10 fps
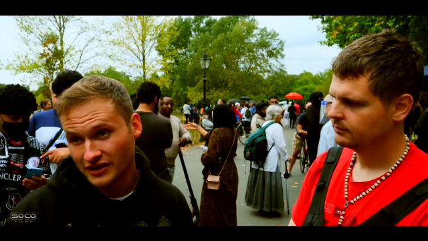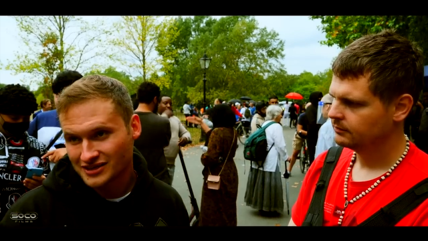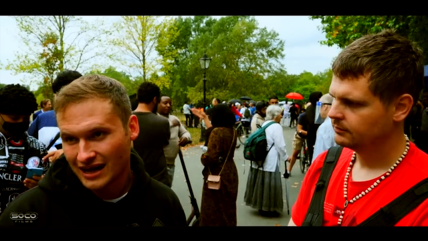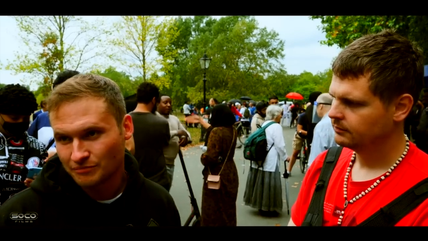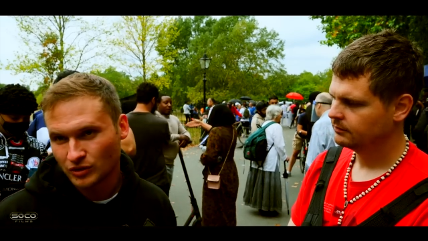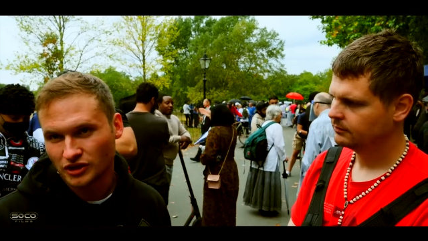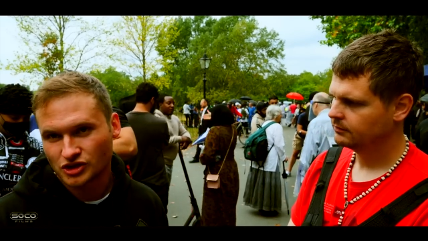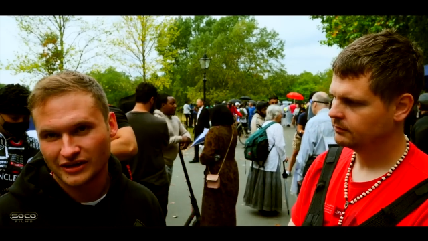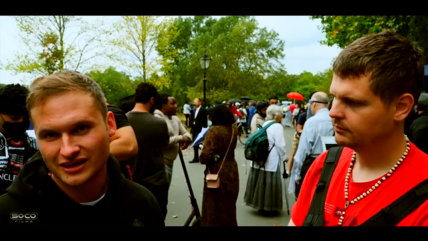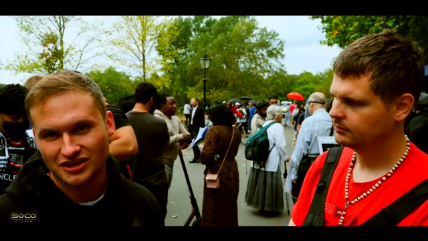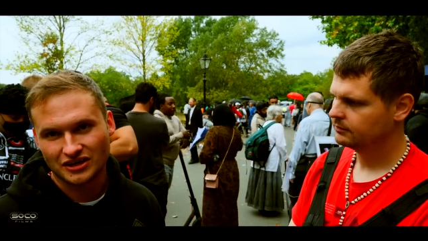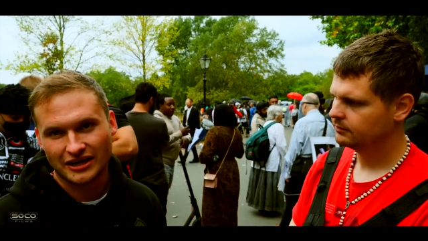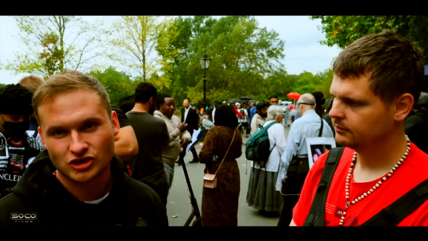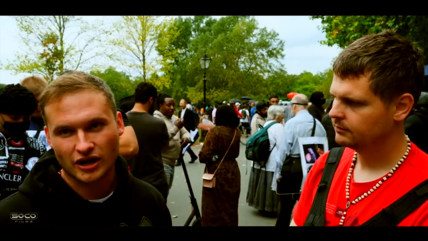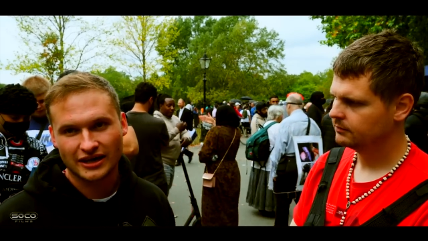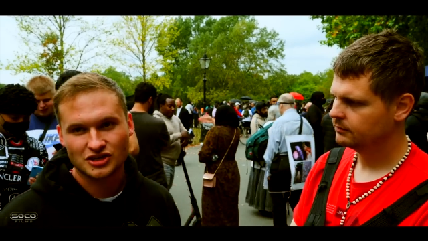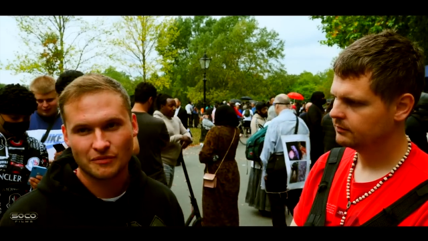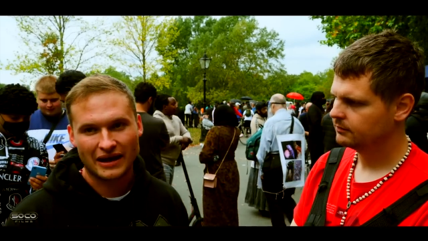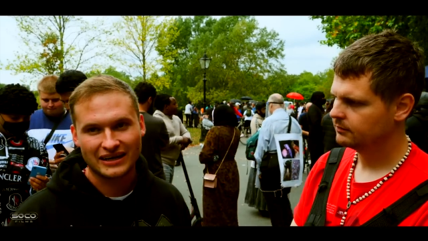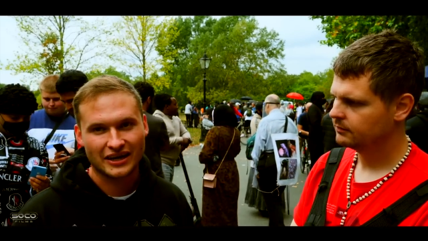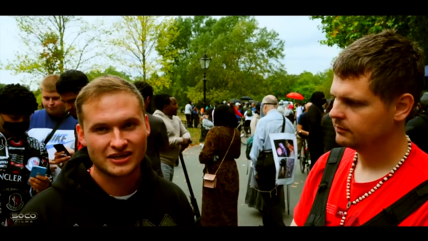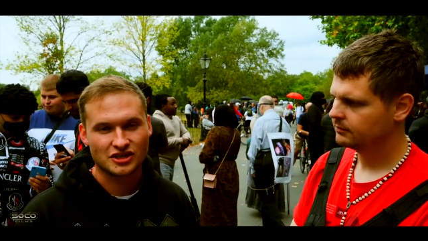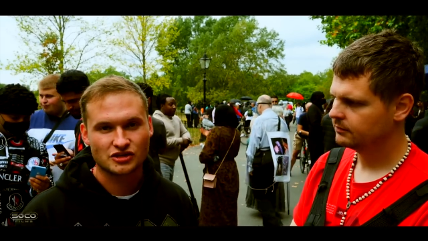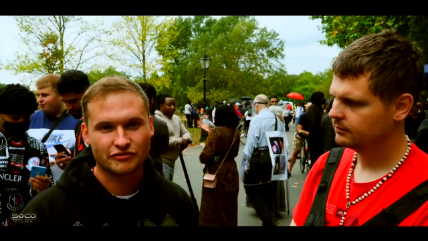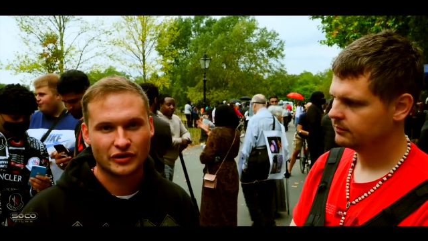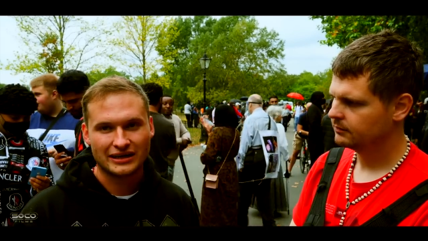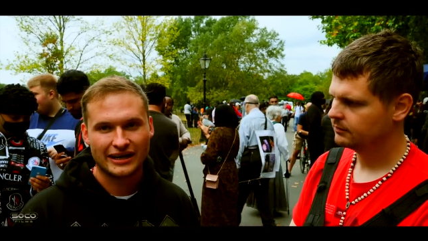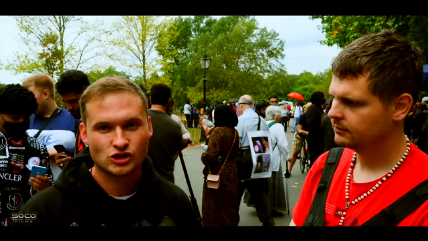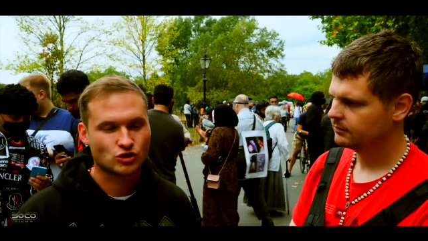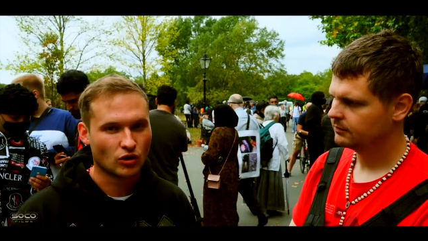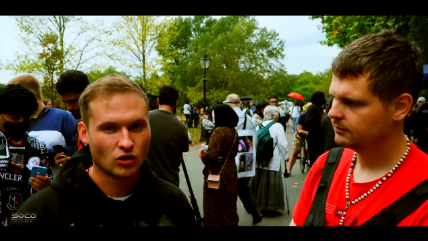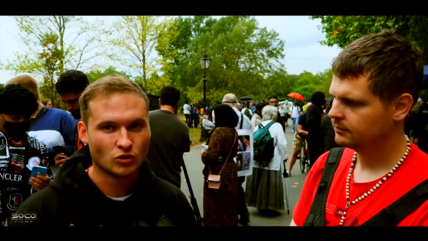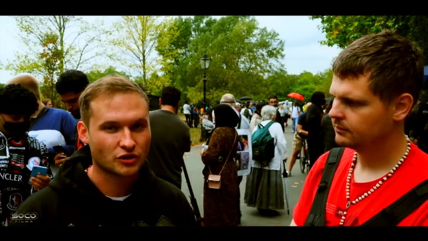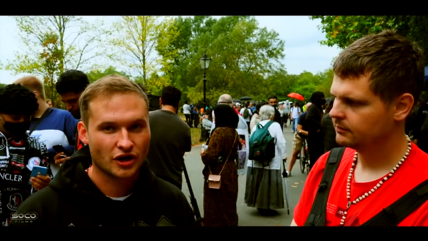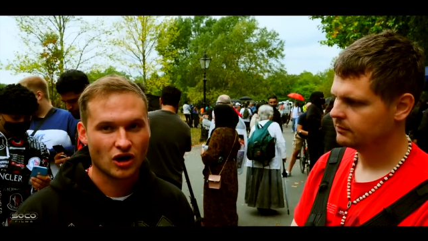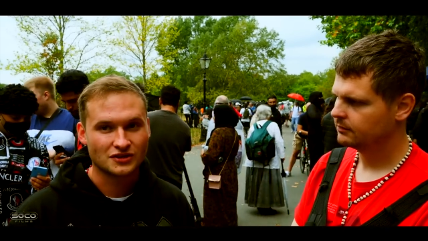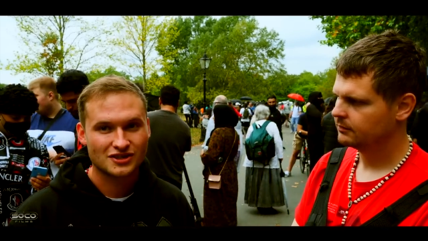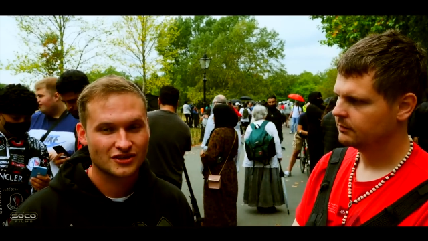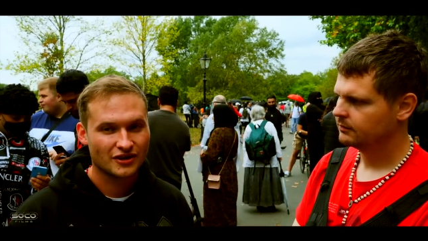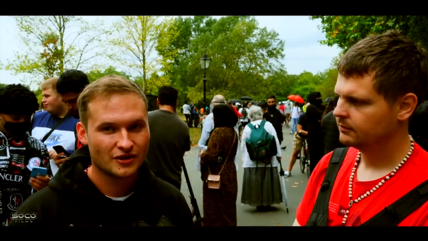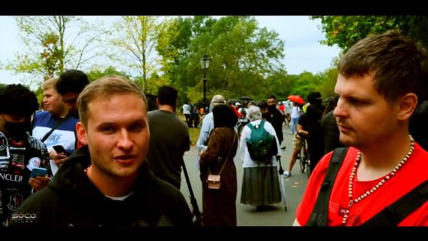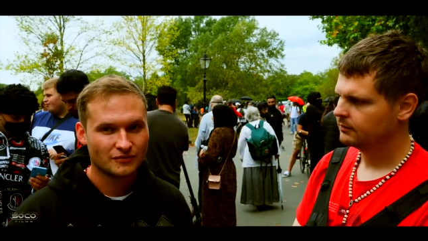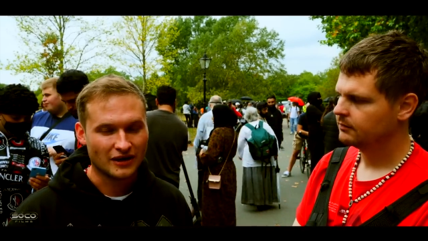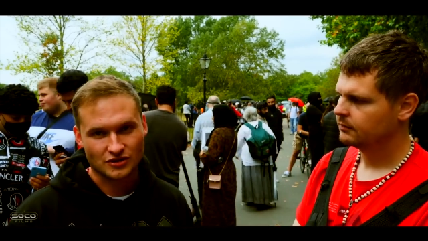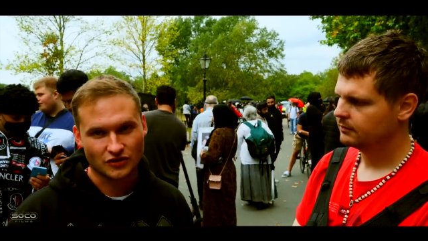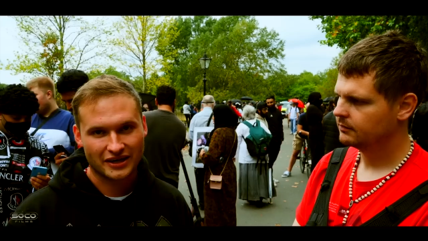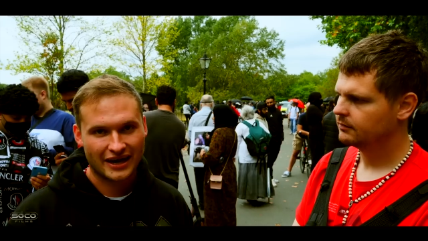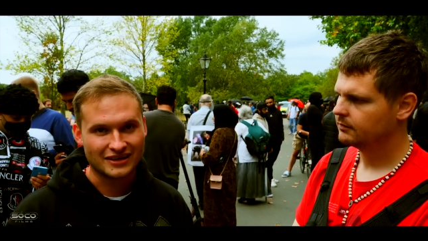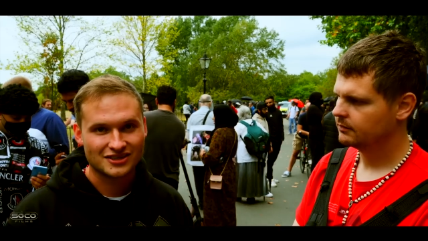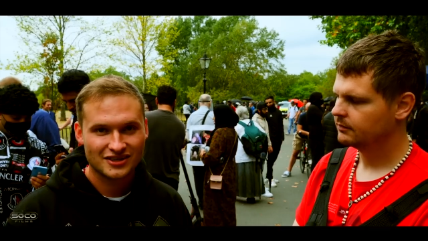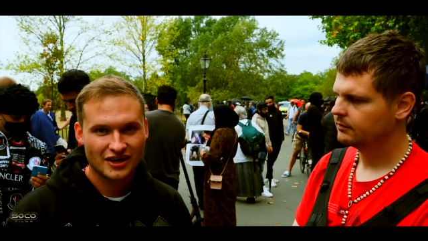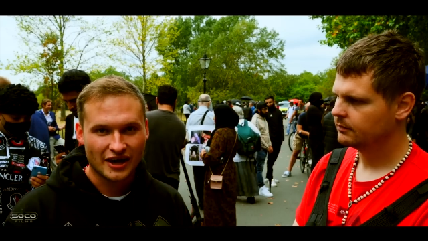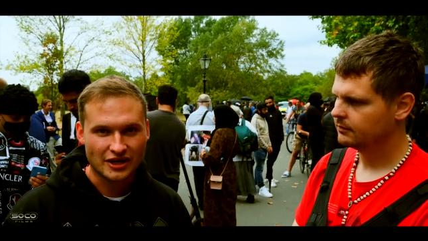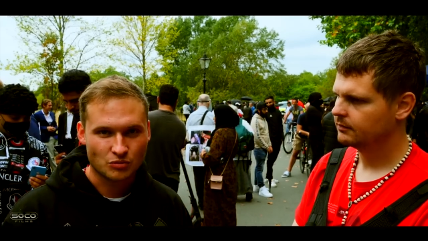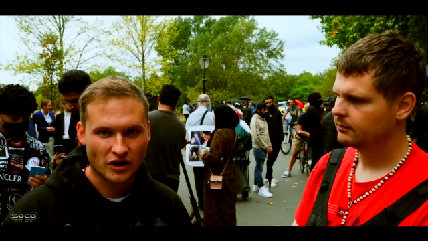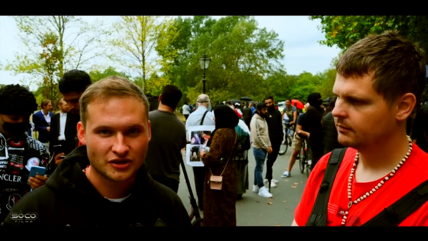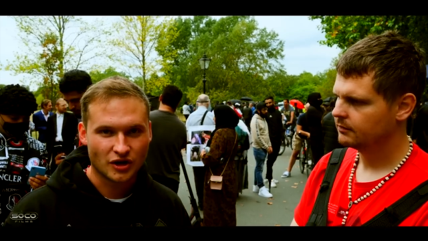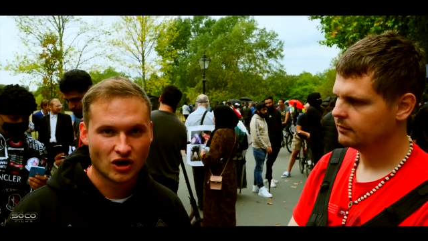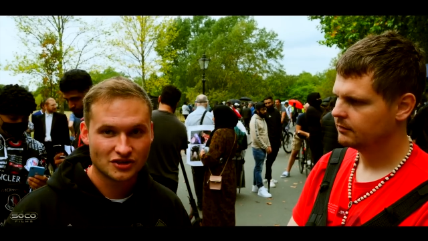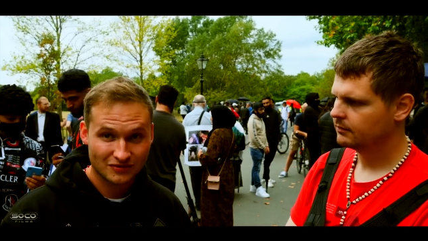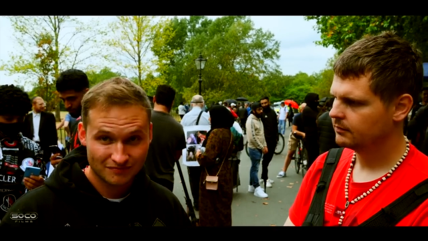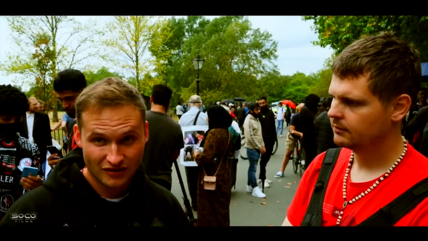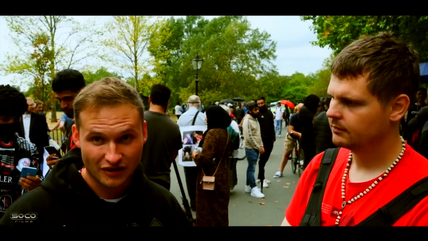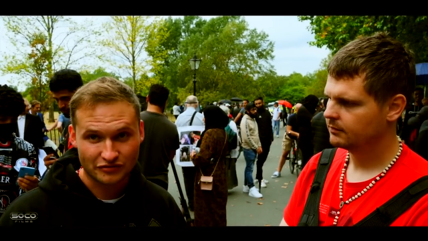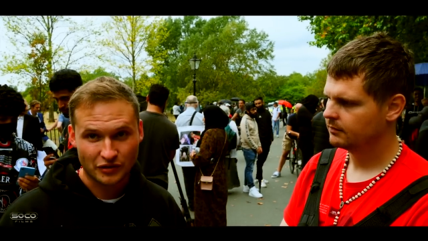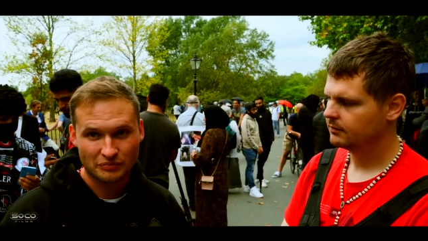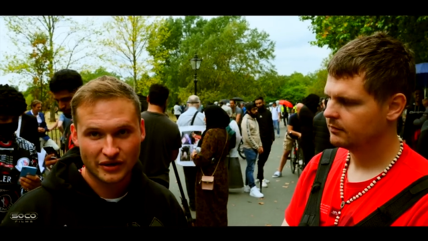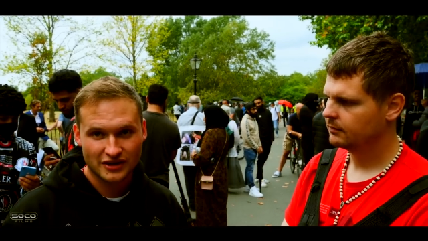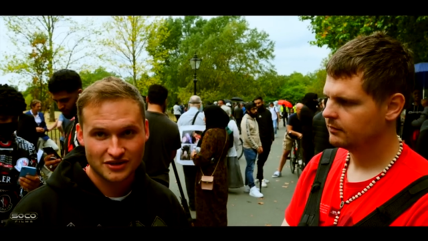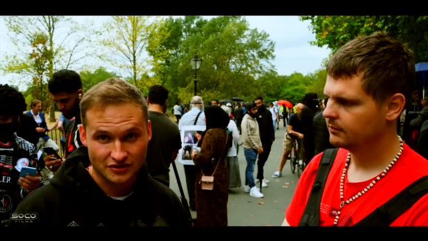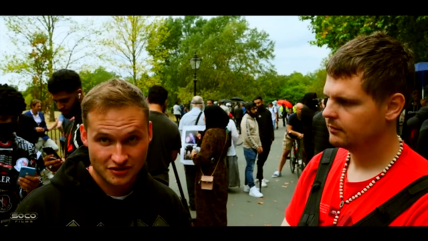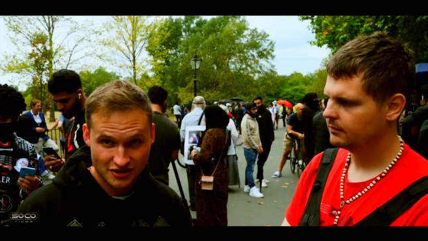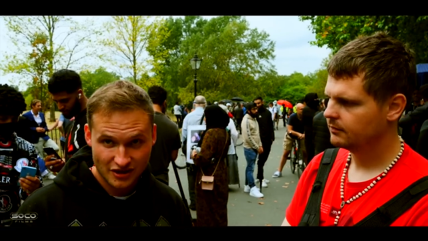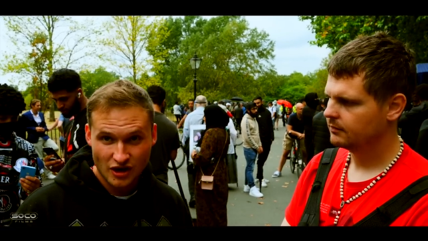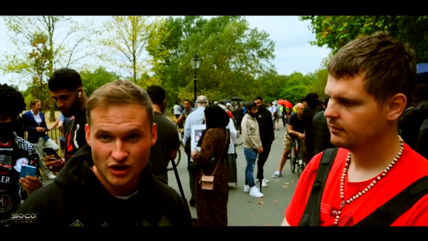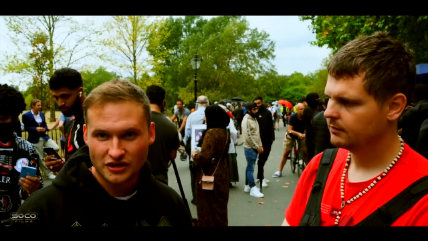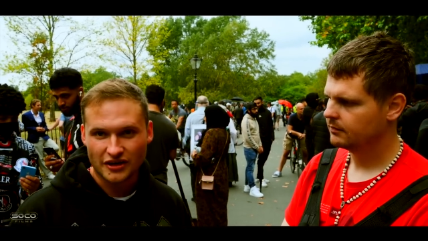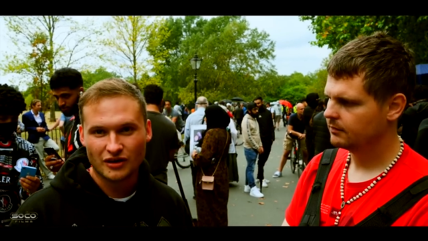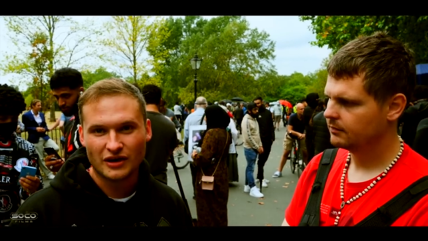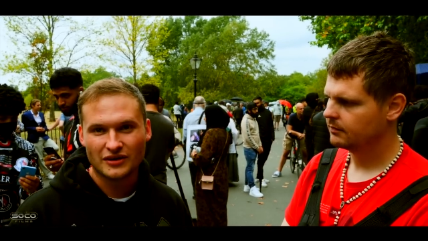Speaker 1: example, the Trinity, they try to make it as three literal gods. That's not the case. It's one God and three persons you know,